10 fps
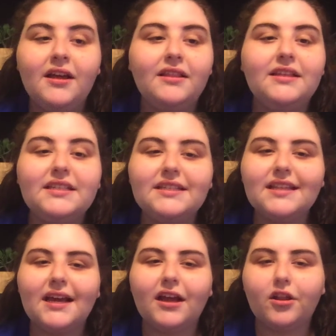This is
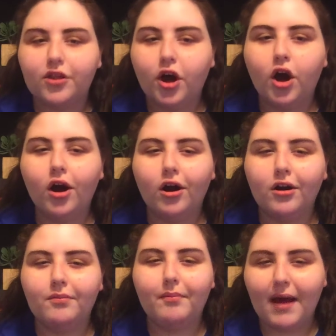like the
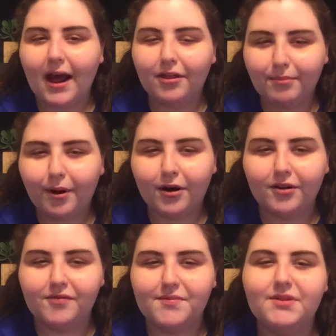hard math part
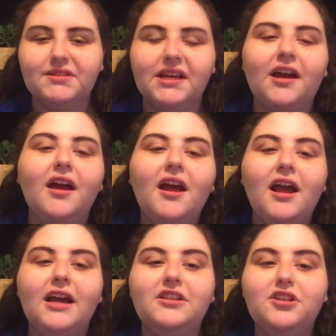of music.
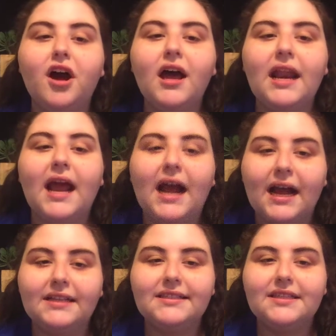A dot
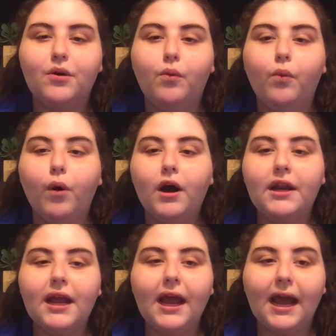adds
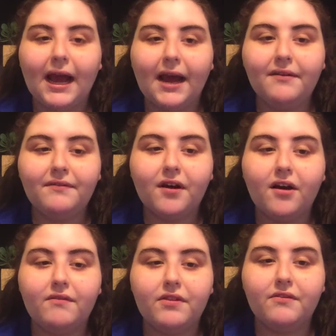1/2
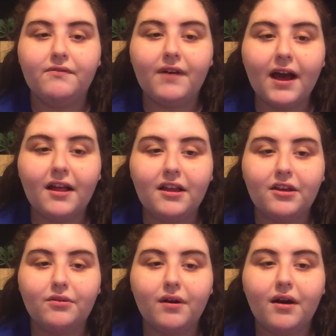of the
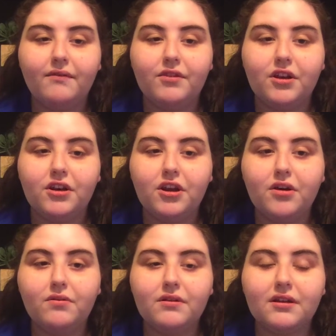value of the
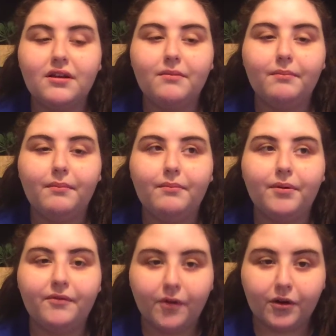note
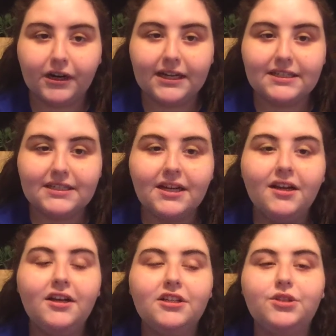before it.
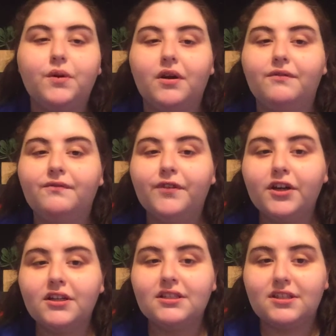So our
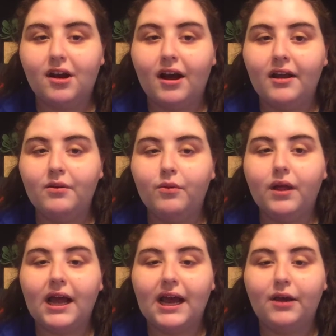first dot
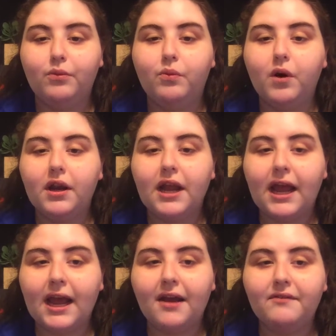will add
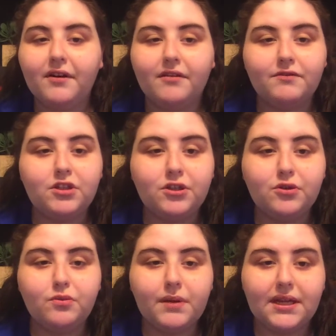1/2 of
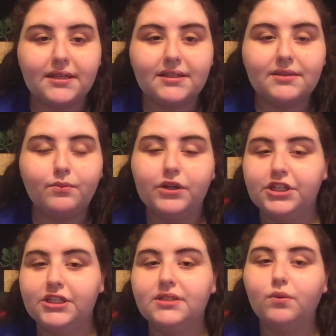2 beats, which
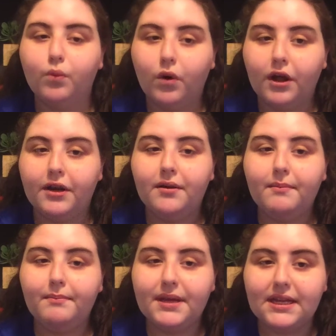is 1
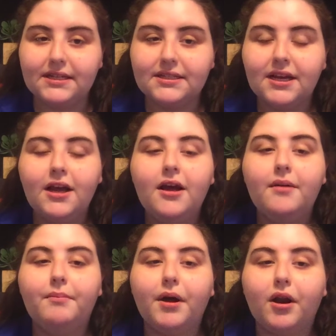beat.
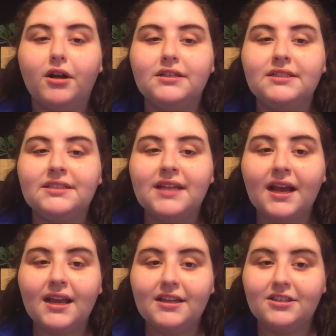But our
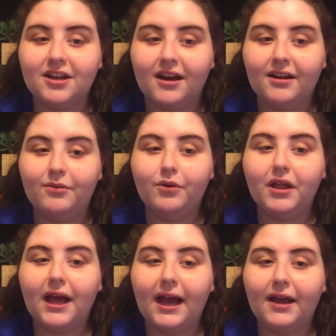second dot will
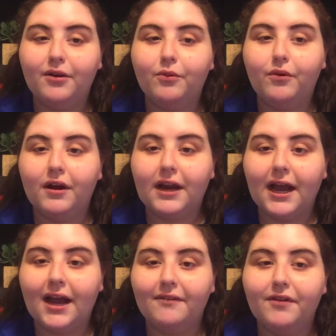add
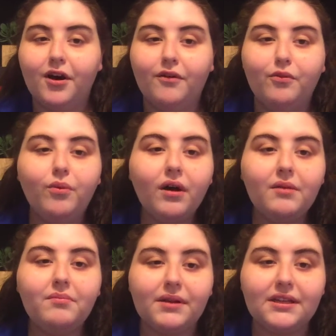1/2 of
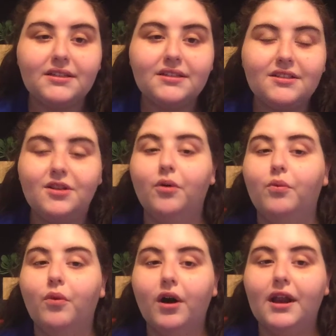1 beat, so
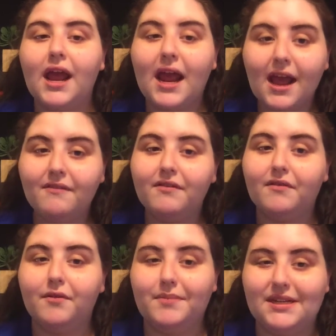1/2
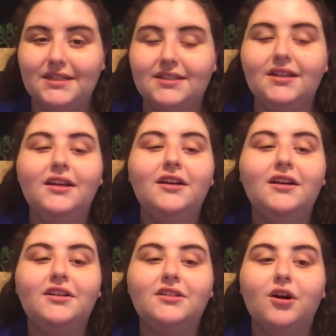of a beat.
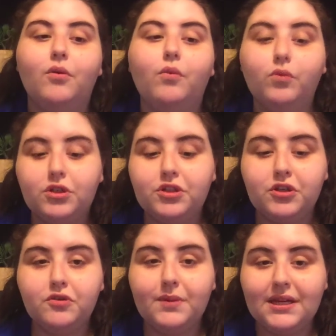So
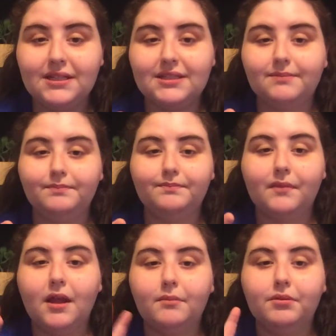2 beats
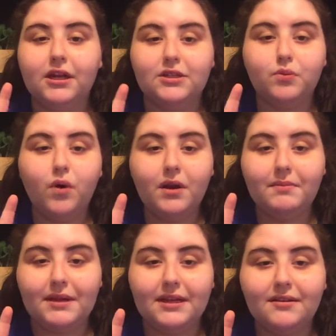plus 1
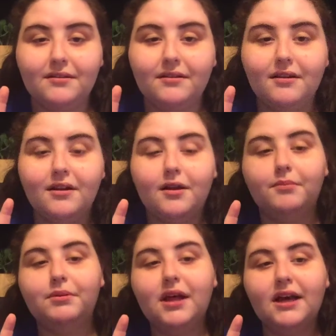beat
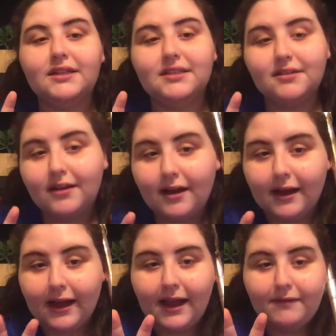plus
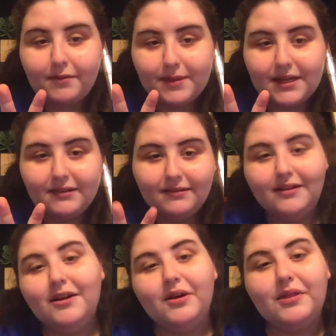a half a beat,
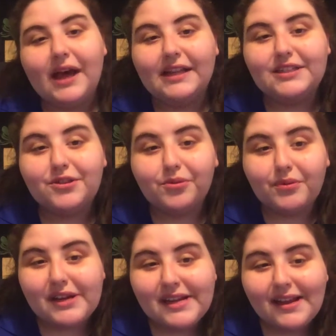that's
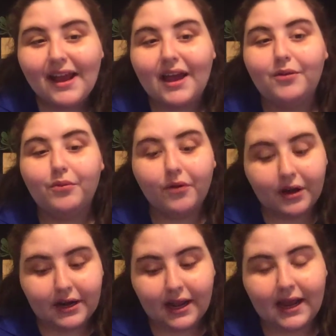3
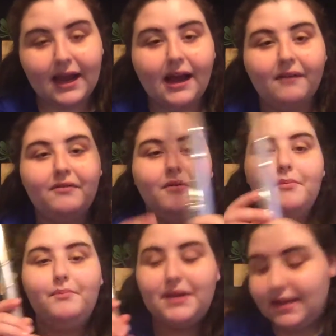1/2
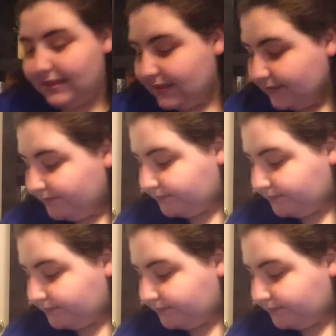beats.